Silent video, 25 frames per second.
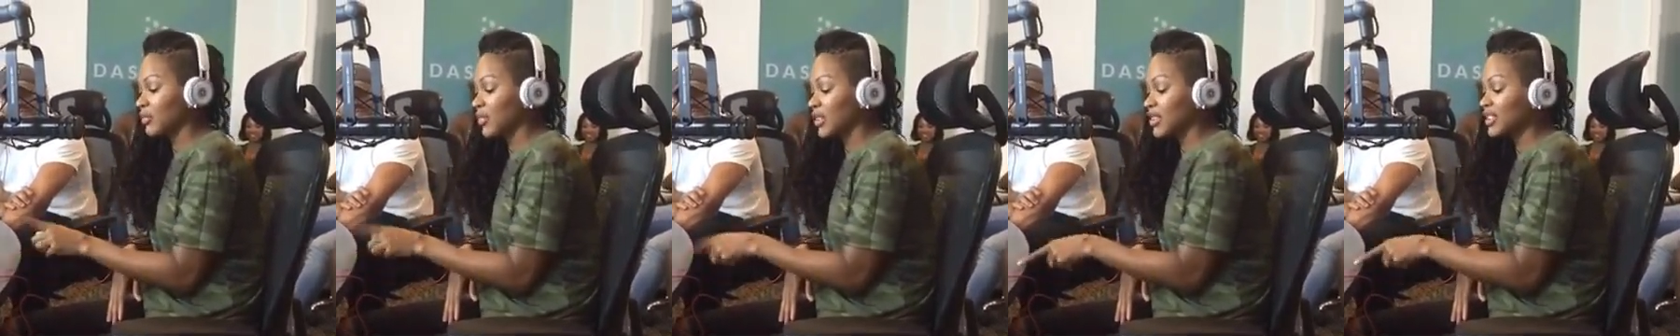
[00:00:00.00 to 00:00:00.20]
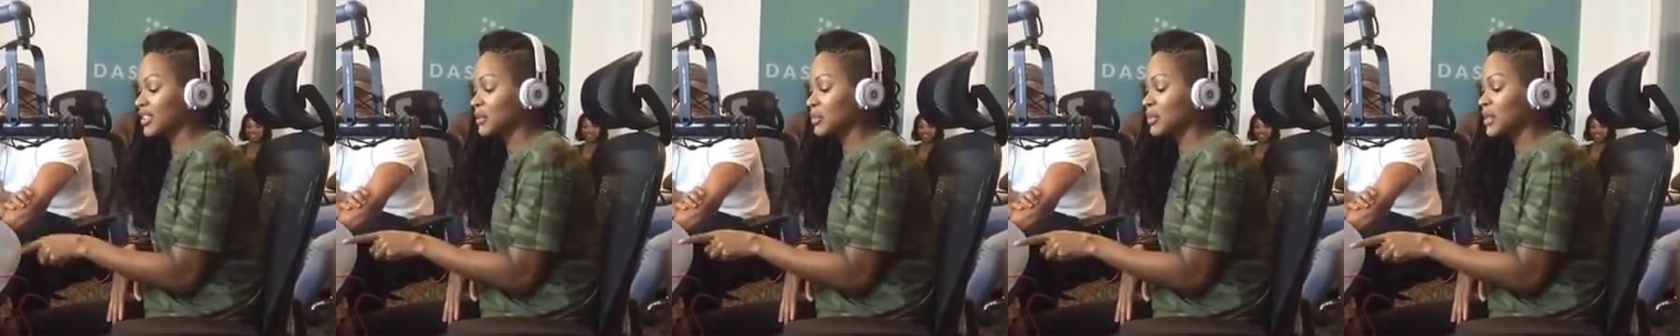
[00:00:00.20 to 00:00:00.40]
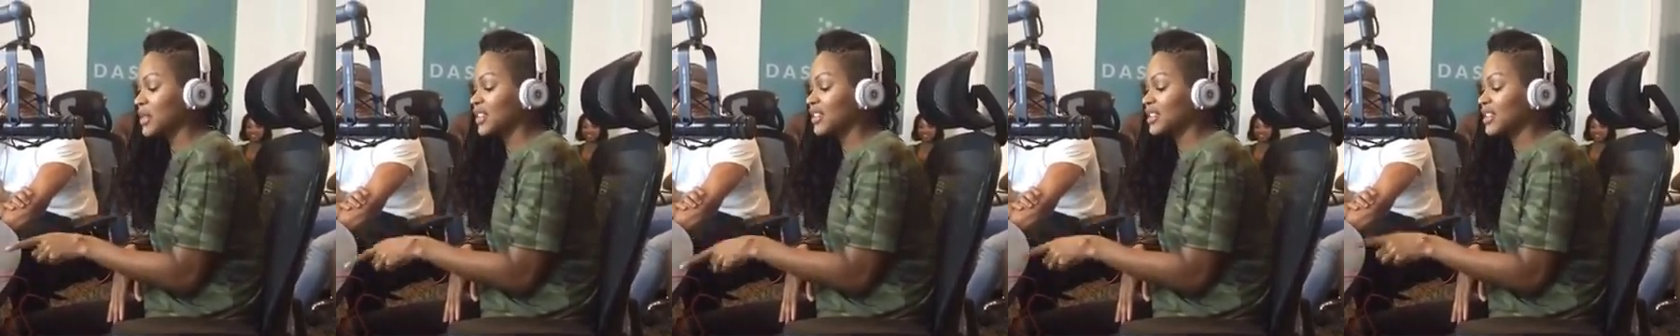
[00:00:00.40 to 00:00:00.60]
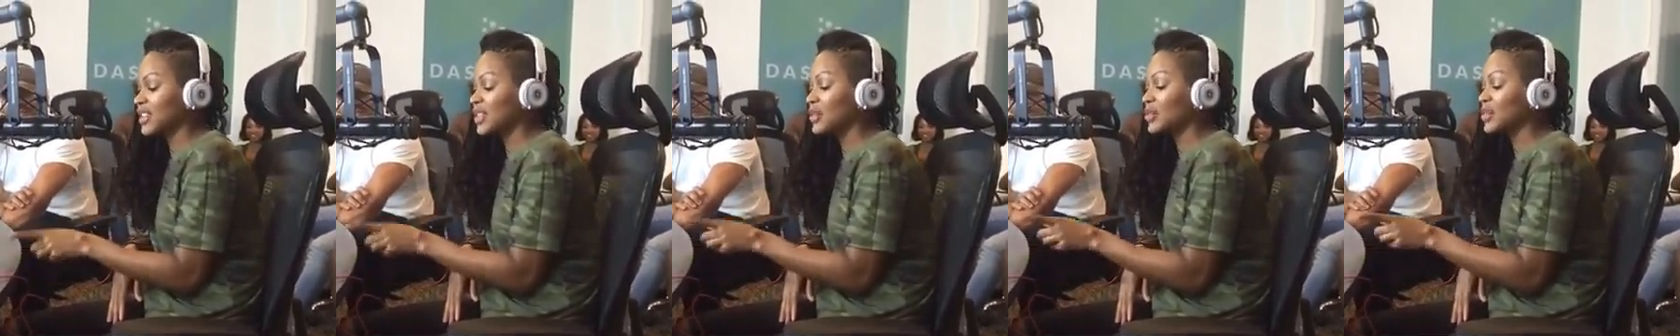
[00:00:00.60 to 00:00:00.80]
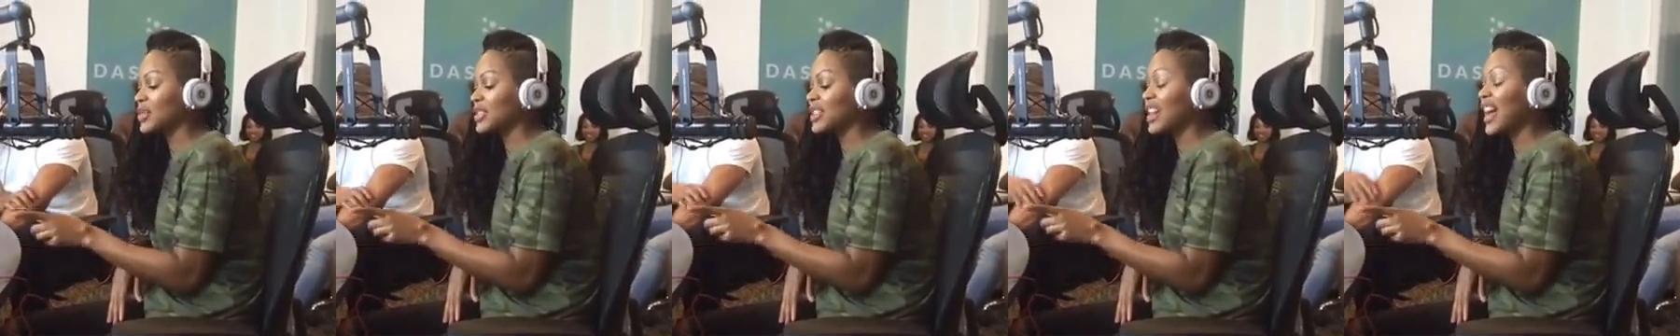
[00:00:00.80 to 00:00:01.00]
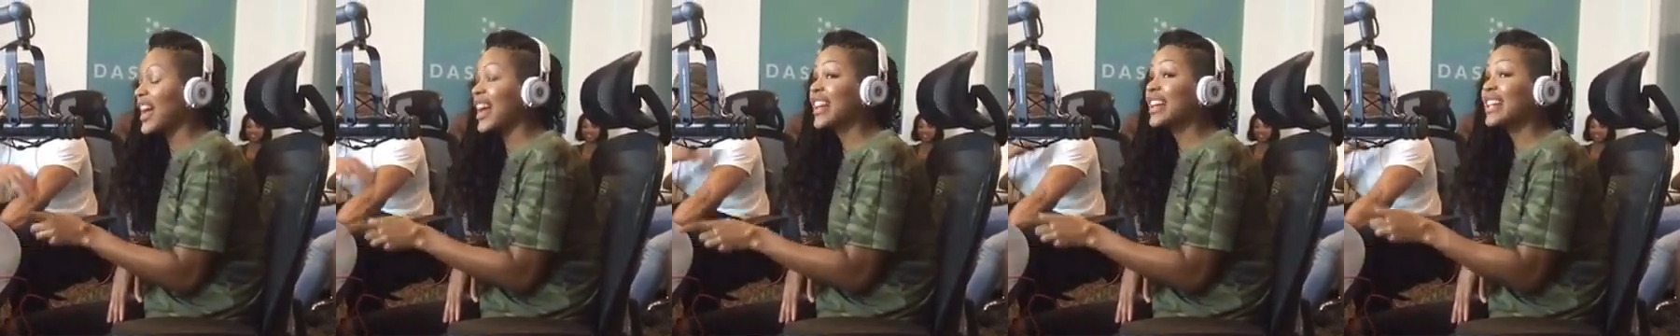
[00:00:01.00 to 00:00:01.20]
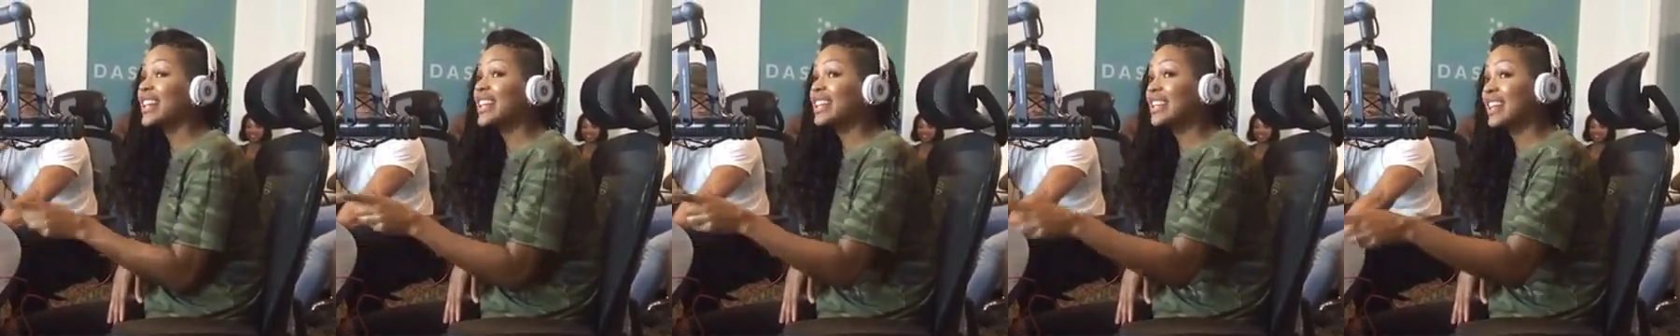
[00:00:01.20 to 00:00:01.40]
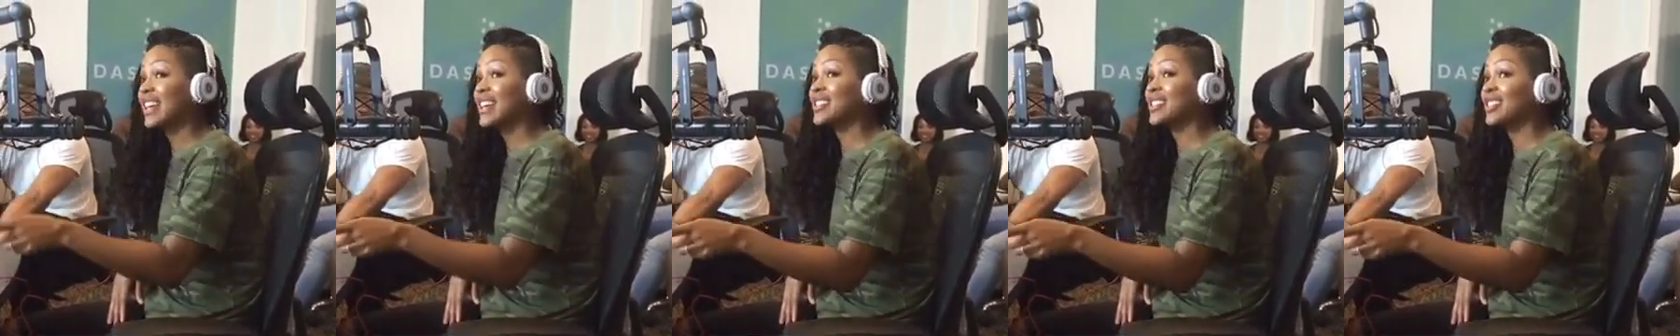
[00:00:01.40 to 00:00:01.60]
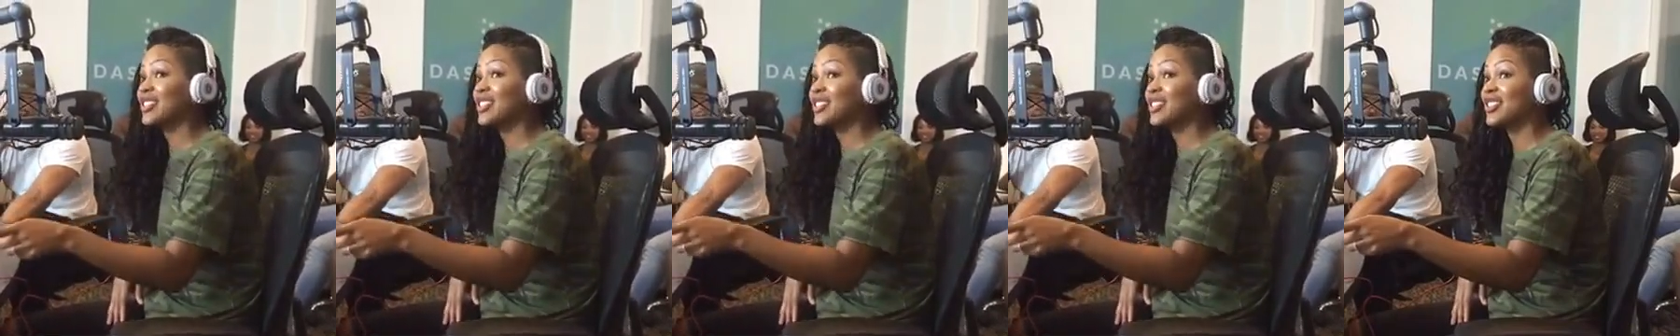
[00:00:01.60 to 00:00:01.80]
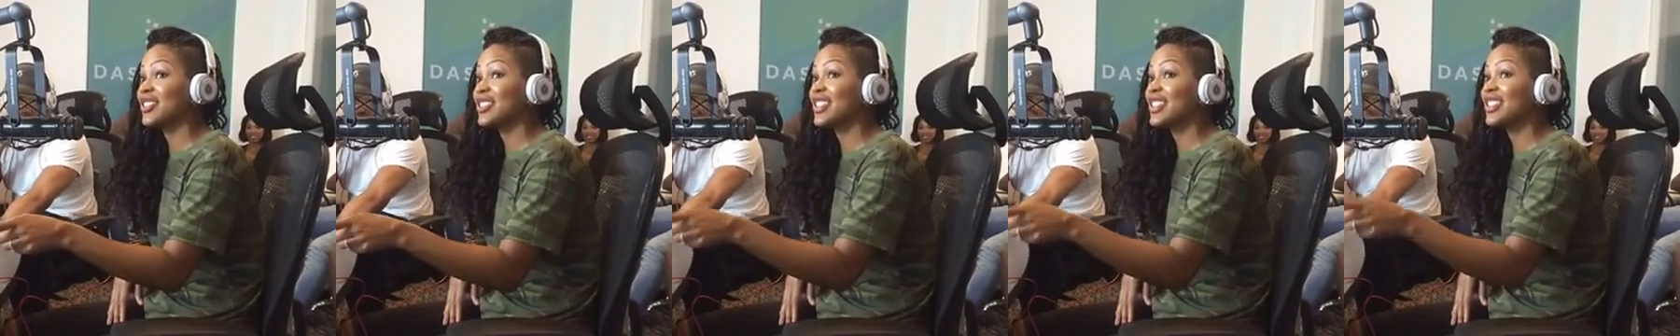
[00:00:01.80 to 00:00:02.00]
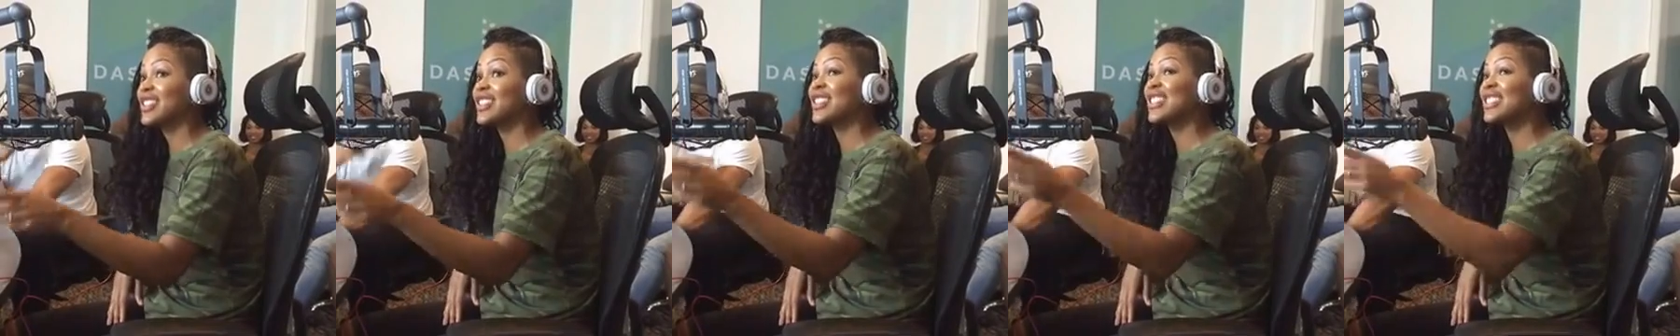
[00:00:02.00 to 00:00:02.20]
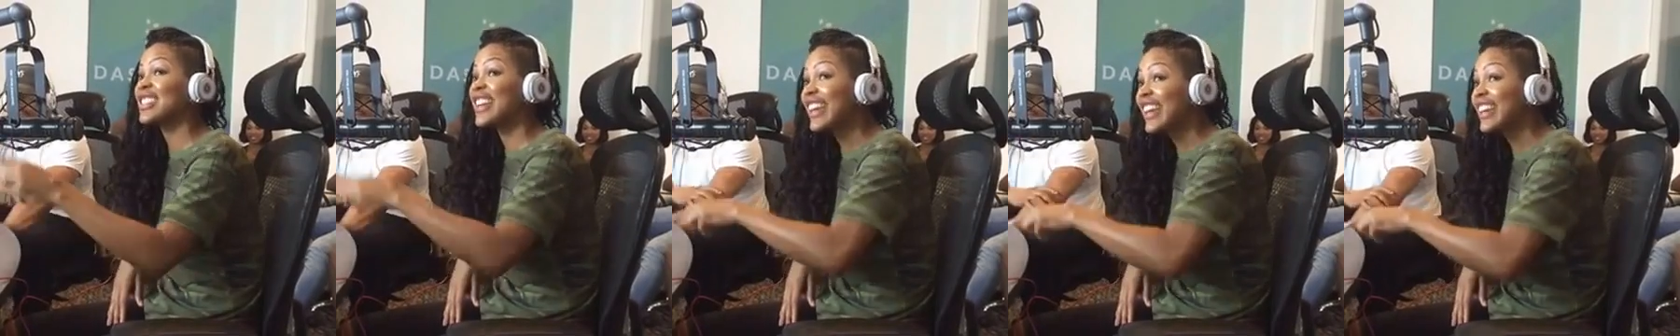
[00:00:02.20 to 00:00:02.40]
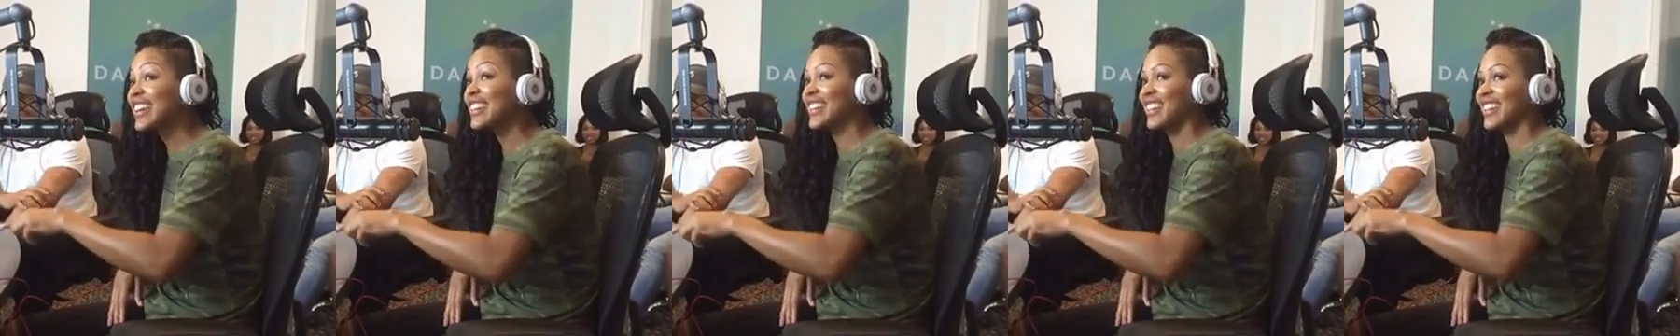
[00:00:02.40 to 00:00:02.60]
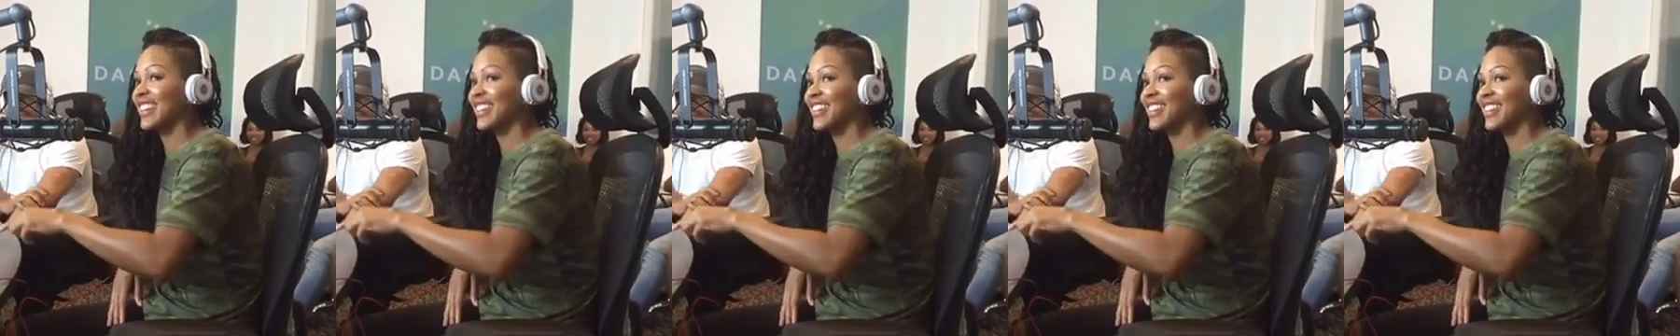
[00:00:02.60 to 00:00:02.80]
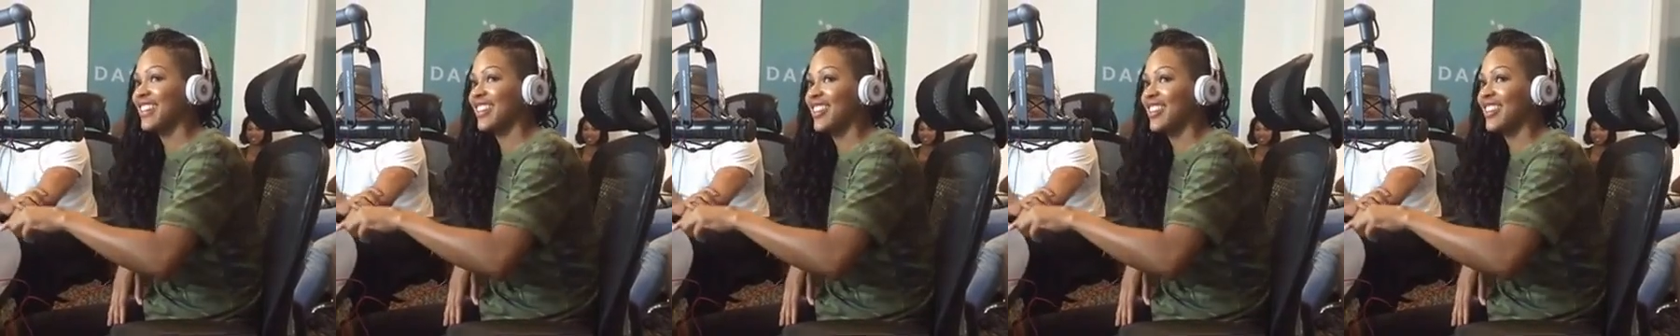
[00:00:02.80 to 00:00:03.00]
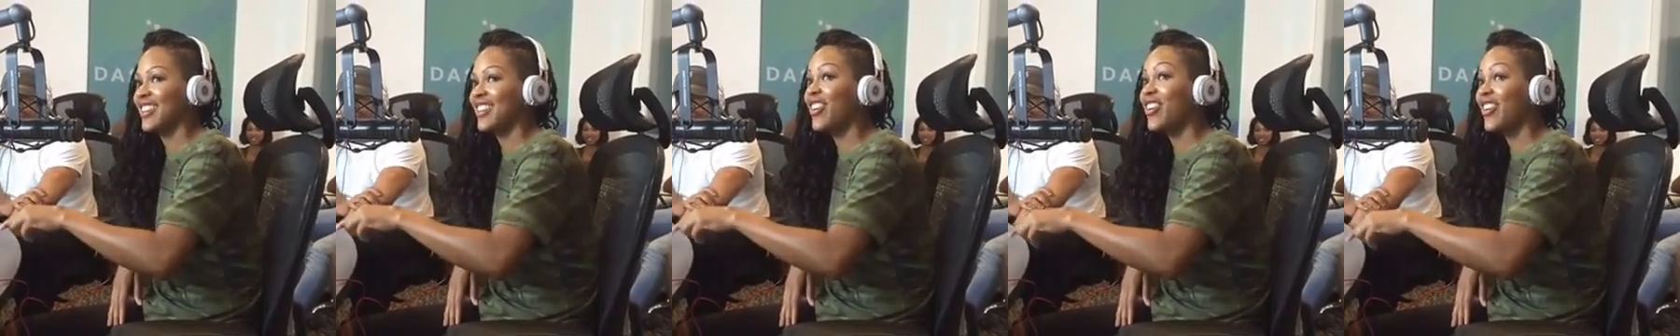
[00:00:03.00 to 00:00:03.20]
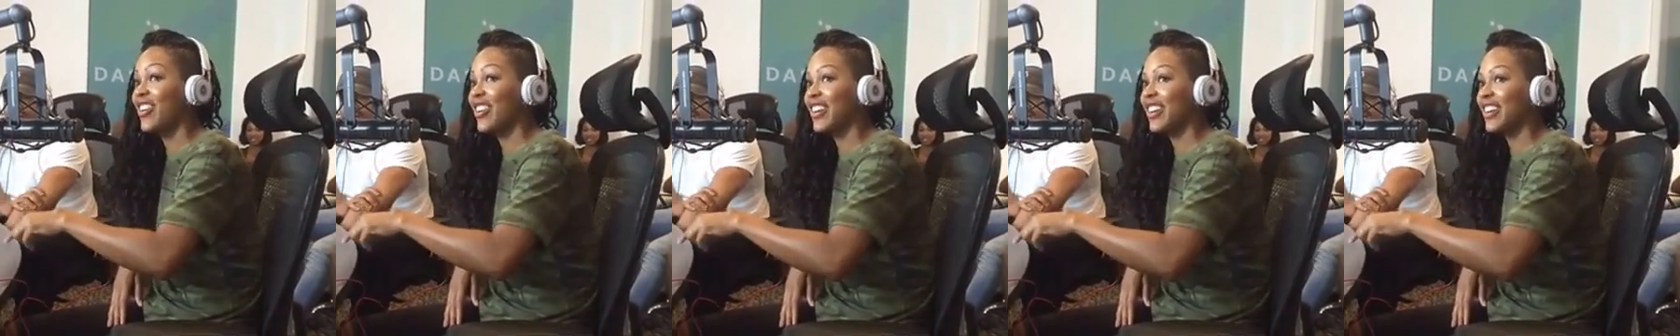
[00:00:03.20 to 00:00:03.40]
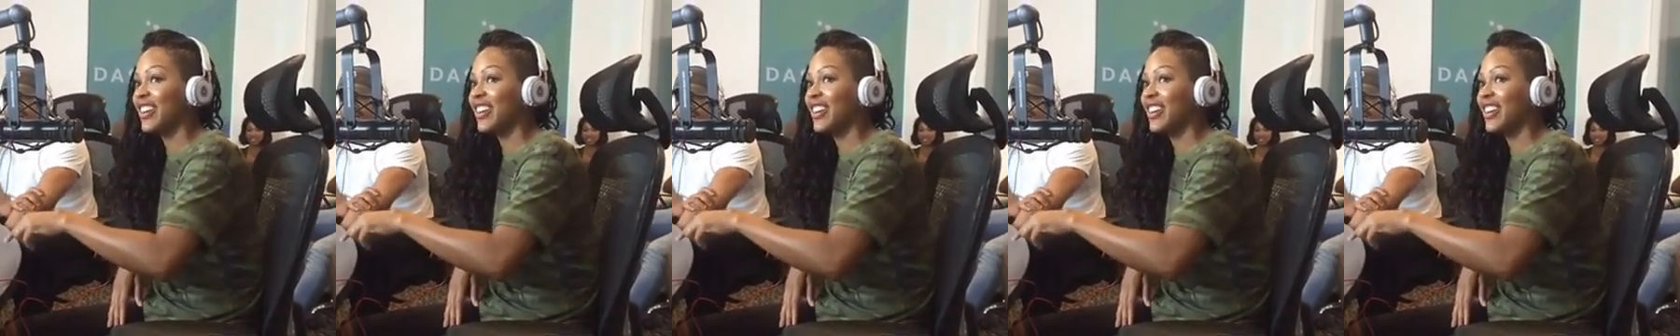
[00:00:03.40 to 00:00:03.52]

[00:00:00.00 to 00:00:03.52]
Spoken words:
rest in peace, he was Tiny Lester's stand-in on it.